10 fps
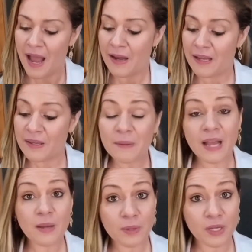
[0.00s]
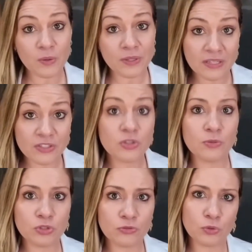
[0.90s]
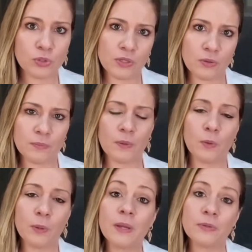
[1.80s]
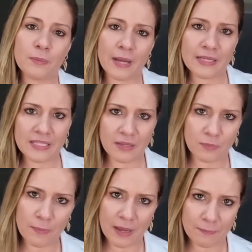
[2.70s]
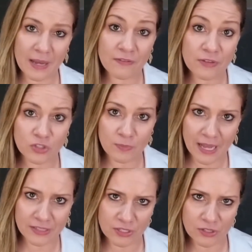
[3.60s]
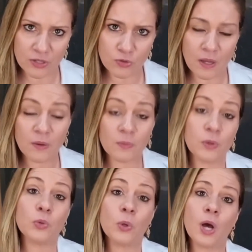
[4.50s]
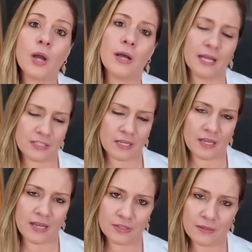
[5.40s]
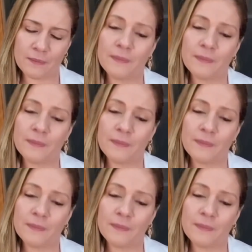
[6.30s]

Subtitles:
I'll leave them down below in the description for you. But when we ferment it, we make beneficial bacteria grow, which will colonize our gut.